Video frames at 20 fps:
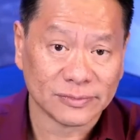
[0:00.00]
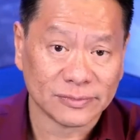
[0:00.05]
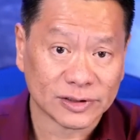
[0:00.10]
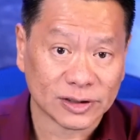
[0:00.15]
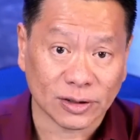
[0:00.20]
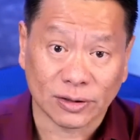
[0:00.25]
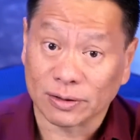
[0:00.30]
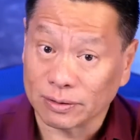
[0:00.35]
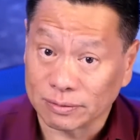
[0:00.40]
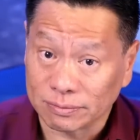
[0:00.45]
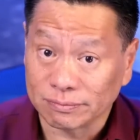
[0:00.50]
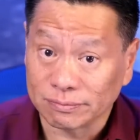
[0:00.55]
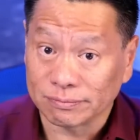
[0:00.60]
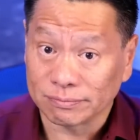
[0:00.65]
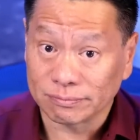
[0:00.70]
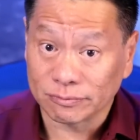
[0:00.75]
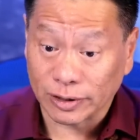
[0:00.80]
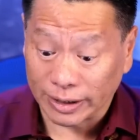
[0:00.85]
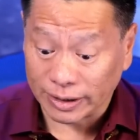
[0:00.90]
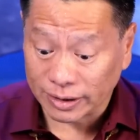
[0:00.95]
So
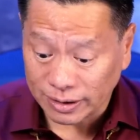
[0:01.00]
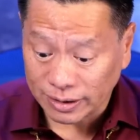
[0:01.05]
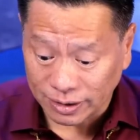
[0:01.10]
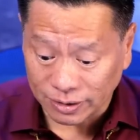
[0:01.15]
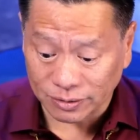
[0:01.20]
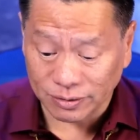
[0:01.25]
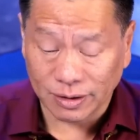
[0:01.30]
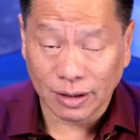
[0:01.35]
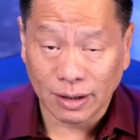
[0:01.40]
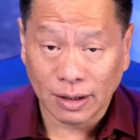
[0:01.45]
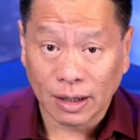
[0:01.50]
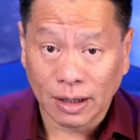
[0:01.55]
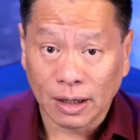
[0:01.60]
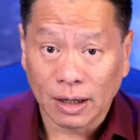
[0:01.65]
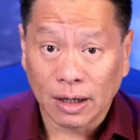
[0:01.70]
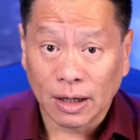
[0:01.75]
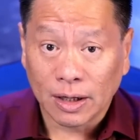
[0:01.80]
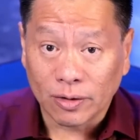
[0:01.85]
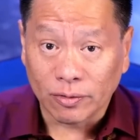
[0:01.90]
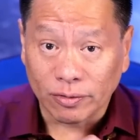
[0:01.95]
write it down.
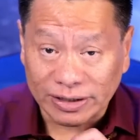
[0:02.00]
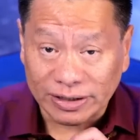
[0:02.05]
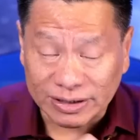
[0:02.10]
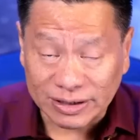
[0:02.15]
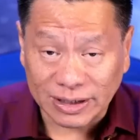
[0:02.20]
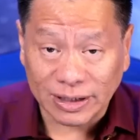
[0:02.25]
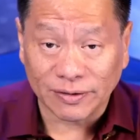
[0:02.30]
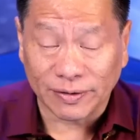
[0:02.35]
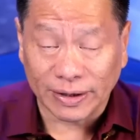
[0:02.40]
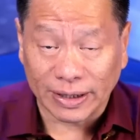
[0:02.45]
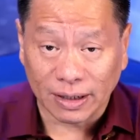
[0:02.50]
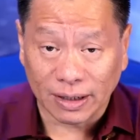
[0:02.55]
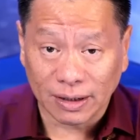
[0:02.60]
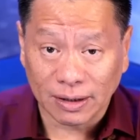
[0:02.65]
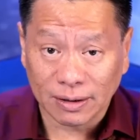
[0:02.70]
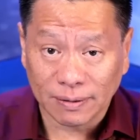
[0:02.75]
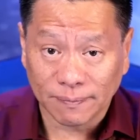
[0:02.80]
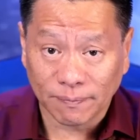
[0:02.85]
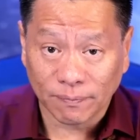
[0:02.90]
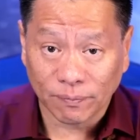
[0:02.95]
Receiving
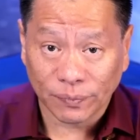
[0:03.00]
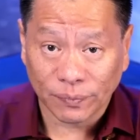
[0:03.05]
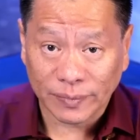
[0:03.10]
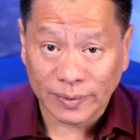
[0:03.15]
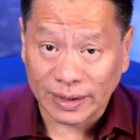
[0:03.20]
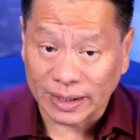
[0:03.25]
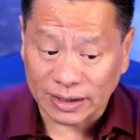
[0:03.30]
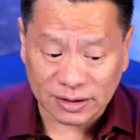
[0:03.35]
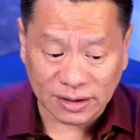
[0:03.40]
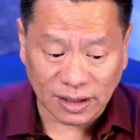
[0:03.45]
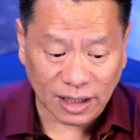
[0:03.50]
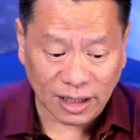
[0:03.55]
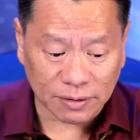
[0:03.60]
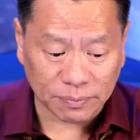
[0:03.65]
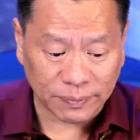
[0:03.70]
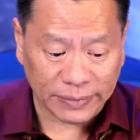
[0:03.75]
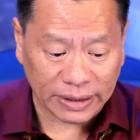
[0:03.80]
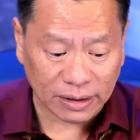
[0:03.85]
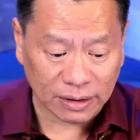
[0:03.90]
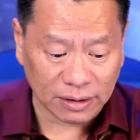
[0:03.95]
does not
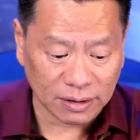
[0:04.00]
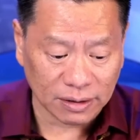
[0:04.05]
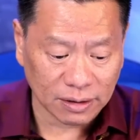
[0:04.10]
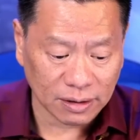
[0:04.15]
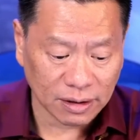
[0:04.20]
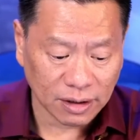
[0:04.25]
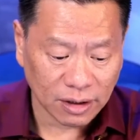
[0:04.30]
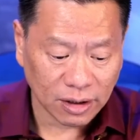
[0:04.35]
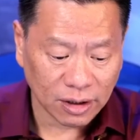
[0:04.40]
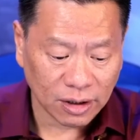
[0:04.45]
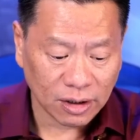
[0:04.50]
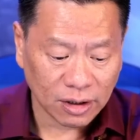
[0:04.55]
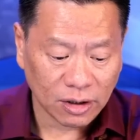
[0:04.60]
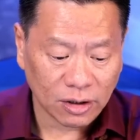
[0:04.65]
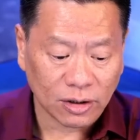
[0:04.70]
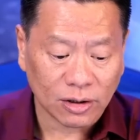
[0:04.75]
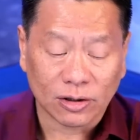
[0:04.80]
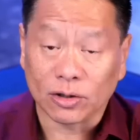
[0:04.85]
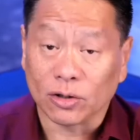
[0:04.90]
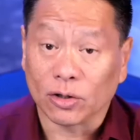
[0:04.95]
mean
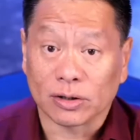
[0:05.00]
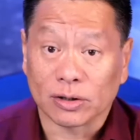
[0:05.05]
you're